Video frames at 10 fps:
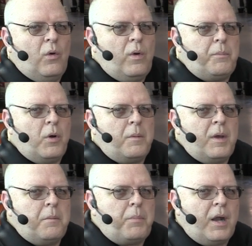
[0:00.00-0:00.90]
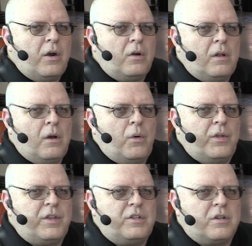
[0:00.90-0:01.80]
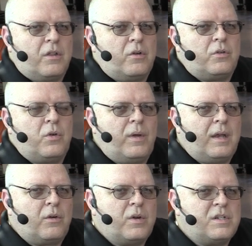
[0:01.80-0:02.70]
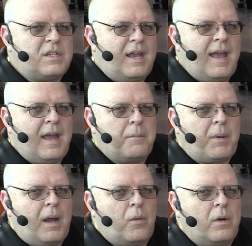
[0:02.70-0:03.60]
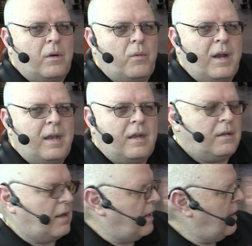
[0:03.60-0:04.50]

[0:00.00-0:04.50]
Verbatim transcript: We put them in parallel with each other to increase the amp hour rating.